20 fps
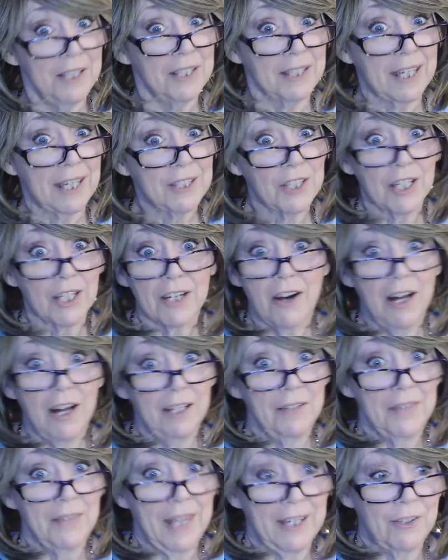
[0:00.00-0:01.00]
I didn't get to
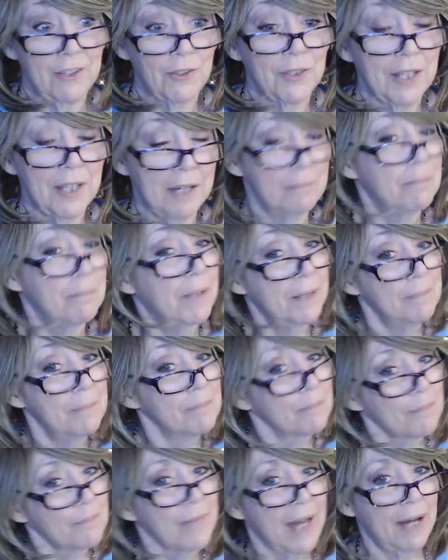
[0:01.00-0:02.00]
call and thank her yet,
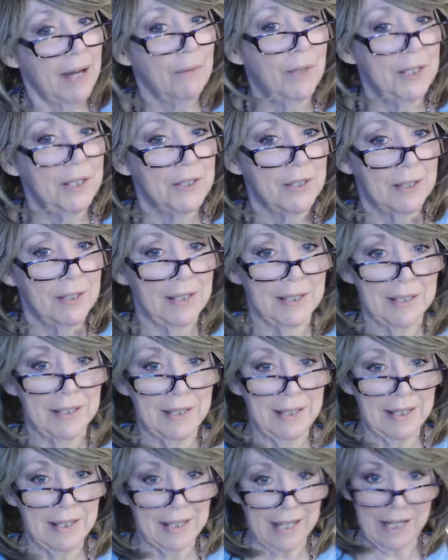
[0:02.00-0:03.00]
but I wanted
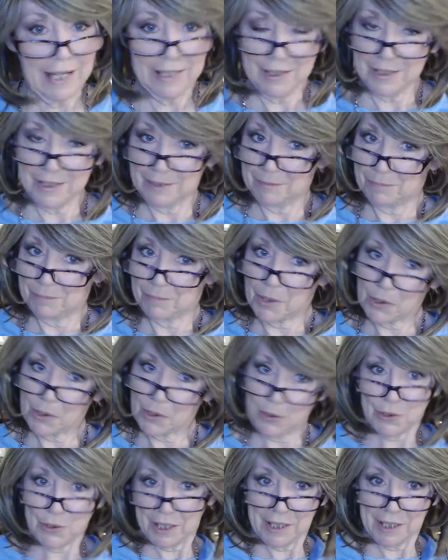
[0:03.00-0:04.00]
to kind of
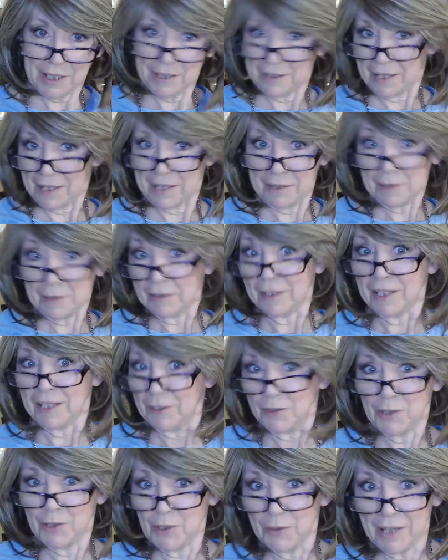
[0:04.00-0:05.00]
post it and
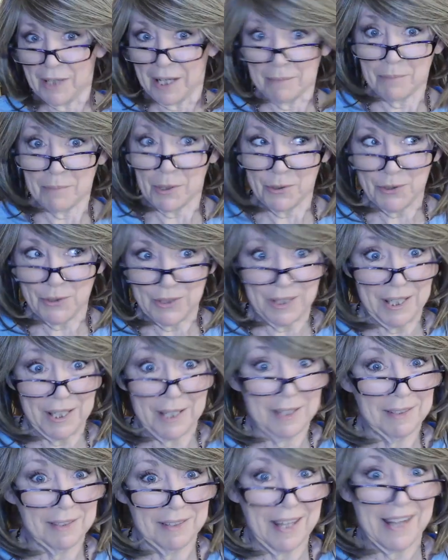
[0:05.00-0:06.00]
then let her know that I
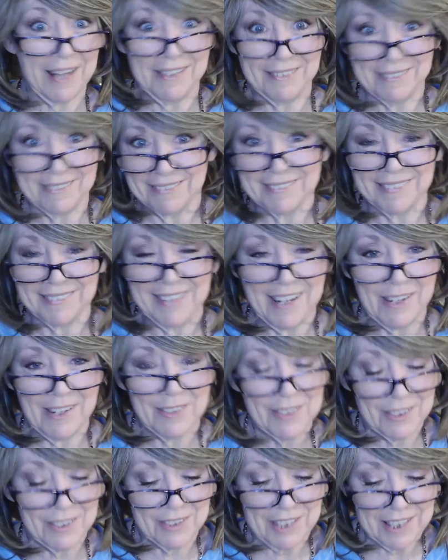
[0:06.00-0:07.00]
posted it and then,
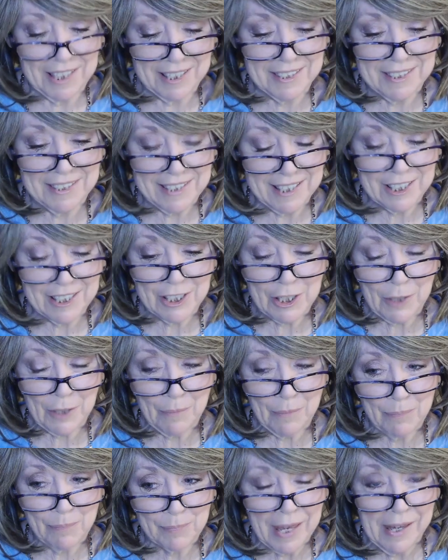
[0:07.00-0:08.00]
you know, so she can see
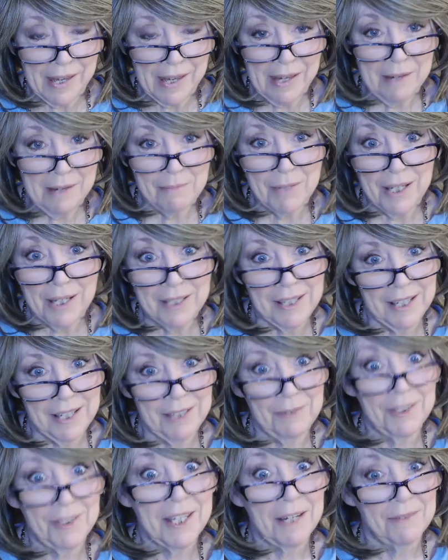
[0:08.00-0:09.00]
it too.
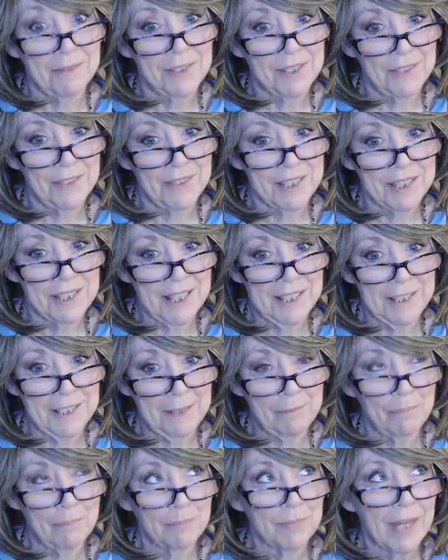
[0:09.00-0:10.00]
But anyway, that was so
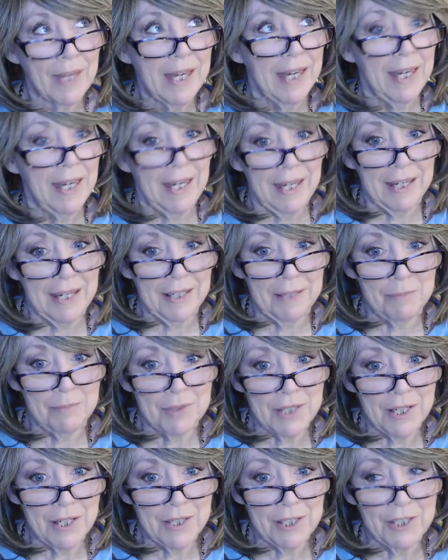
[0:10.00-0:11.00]
exciting.
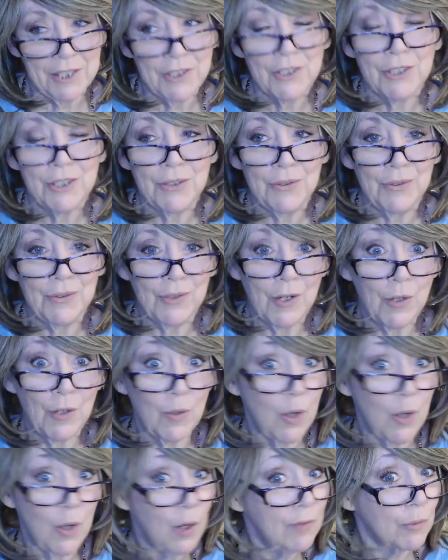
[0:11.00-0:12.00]
And I'm starting
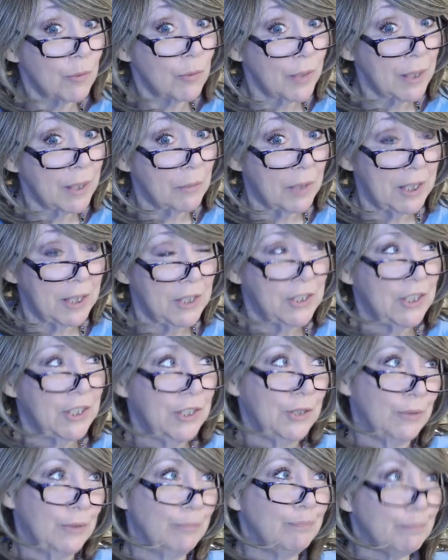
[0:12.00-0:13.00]
to go over what I
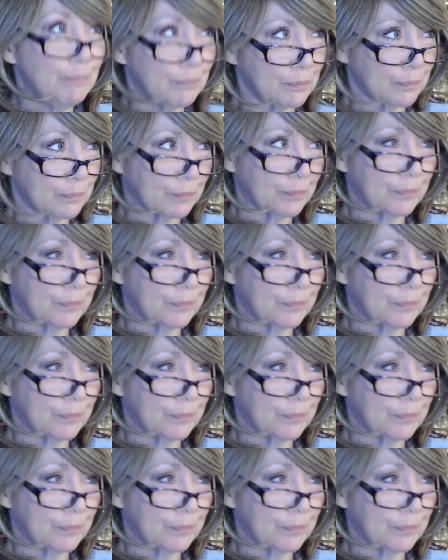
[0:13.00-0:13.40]
wanted to do.